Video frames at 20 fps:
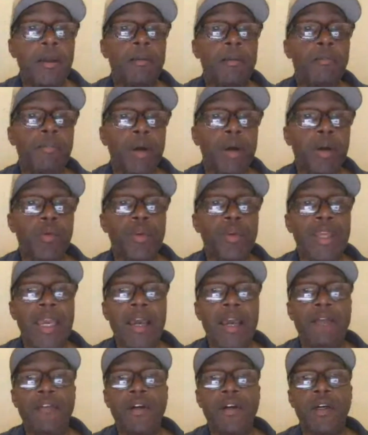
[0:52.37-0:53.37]
But we
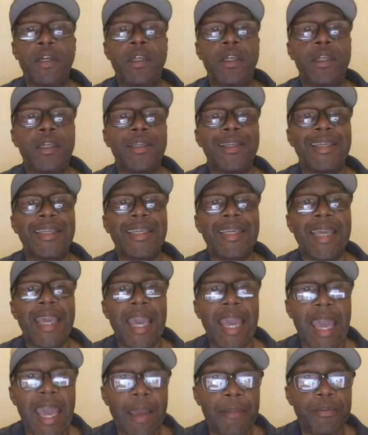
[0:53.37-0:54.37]
have a
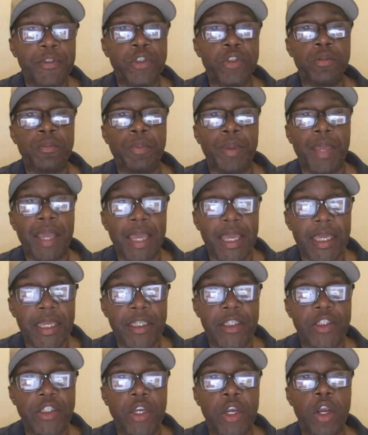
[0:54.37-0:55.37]
capture
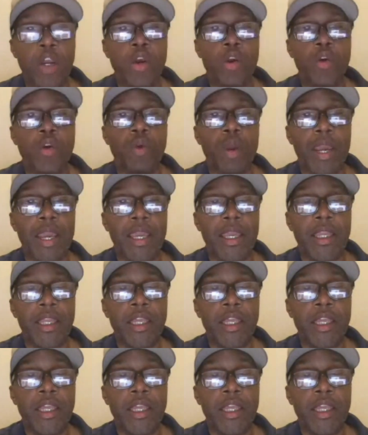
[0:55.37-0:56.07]
page, right?